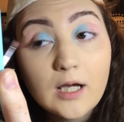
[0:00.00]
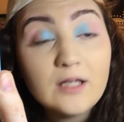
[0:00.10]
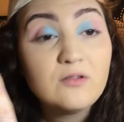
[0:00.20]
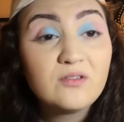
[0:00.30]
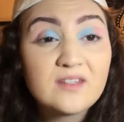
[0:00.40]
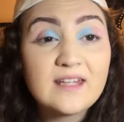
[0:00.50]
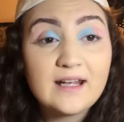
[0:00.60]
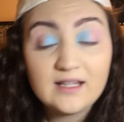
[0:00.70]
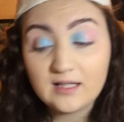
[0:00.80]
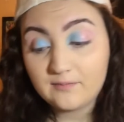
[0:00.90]
I used
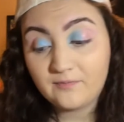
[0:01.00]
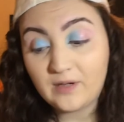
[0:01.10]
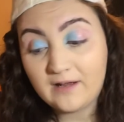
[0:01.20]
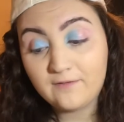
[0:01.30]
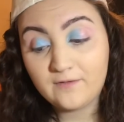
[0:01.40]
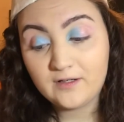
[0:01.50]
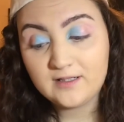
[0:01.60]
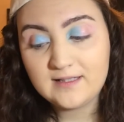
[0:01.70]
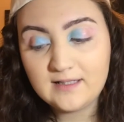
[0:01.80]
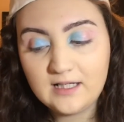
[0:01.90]
setting, at
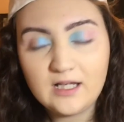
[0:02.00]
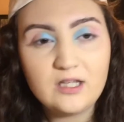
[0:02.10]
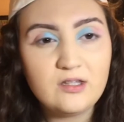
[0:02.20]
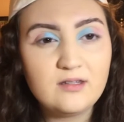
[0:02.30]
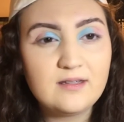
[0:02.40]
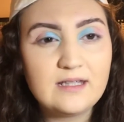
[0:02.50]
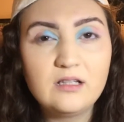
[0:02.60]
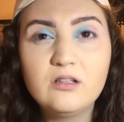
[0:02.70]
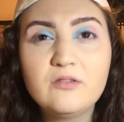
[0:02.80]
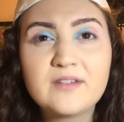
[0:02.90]
first like I
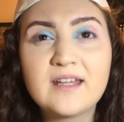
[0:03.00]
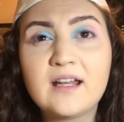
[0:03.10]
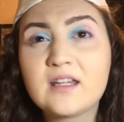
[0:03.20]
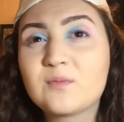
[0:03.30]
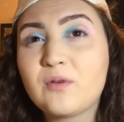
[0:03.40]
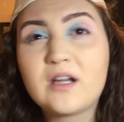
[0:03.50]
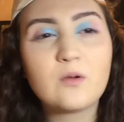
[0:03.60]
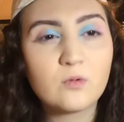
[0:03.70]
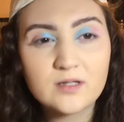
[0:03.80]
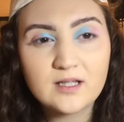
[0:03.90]
didn't use setting spray and
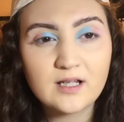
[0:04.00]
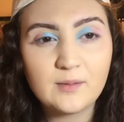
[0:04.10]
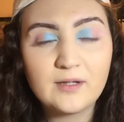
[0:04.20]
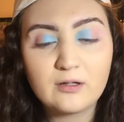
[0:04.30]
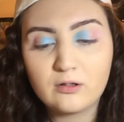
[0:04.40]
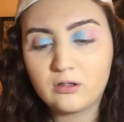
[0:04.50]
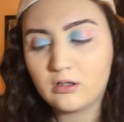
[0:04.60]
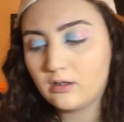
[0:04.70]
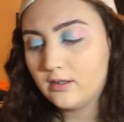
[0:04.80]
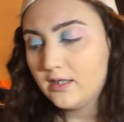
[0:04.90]
it wasn't coming out at
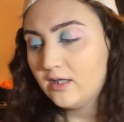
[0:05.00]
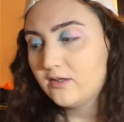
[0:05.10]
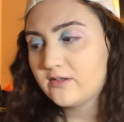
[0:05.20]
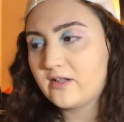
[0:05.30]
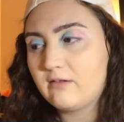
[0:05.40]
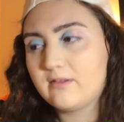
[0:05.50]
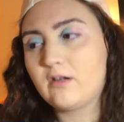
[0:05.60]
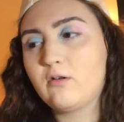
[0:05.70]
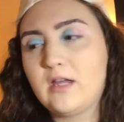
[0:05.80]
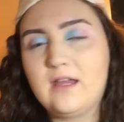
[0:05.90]
all, so then I was
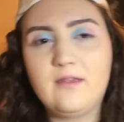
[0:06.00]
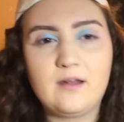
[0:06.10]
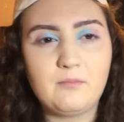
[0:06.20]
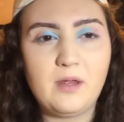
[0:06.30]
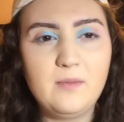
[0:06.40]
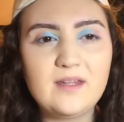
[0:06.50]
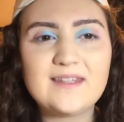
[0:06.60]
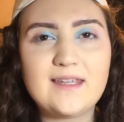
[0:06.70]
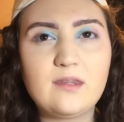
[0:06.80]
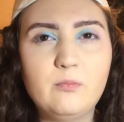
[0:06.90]
like, okay, then maybe
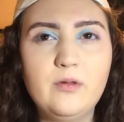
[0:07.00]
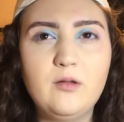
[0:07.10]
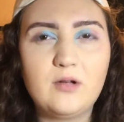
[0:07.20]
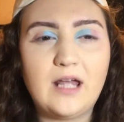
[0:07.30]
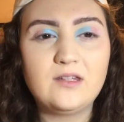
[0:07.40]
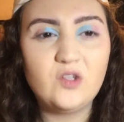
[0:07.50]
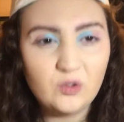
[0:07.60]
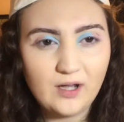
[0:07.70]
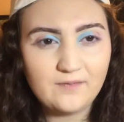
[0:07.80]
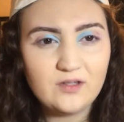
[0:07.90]
it's like the blue and I
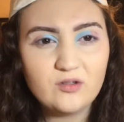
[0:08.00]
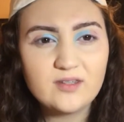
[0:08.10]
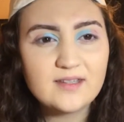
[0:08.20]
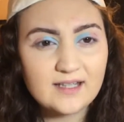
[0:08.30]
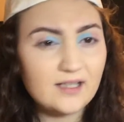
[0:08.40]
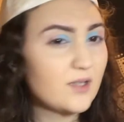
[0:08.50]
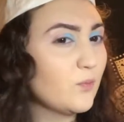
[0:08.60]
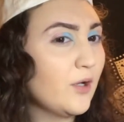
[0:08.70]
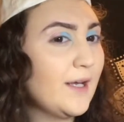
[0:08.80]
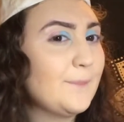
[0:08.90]
do have to use the setting
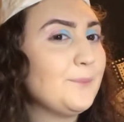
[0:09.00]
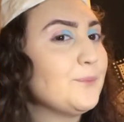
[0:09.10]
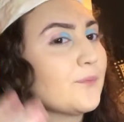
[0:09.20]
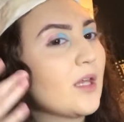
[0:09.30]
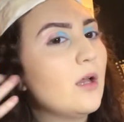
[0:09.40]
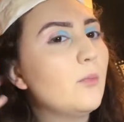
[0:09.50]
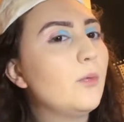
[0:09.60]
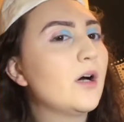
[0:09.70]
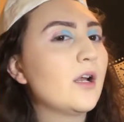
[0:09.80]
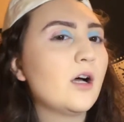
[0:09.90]
spray,
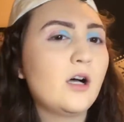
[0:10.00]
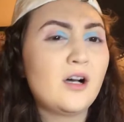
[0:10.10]
but